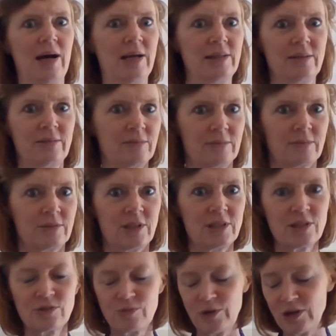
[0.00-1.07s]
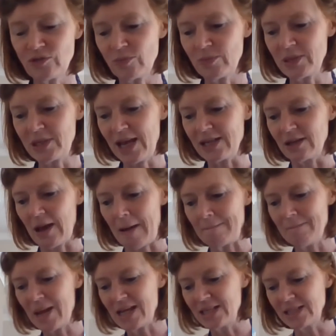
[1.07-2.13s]
And Jesus rose from the dead.
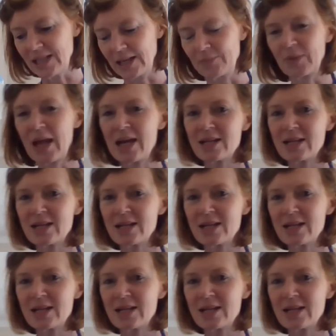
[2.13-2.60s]
Amazing.